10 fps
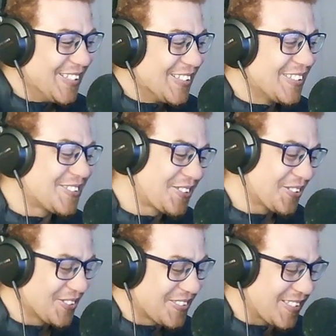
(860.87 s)
This
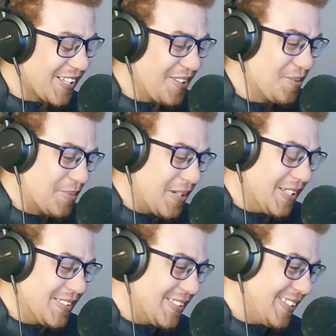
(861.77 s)
dude's
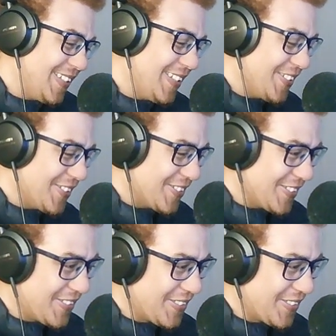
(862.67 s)
celebrating you, dude.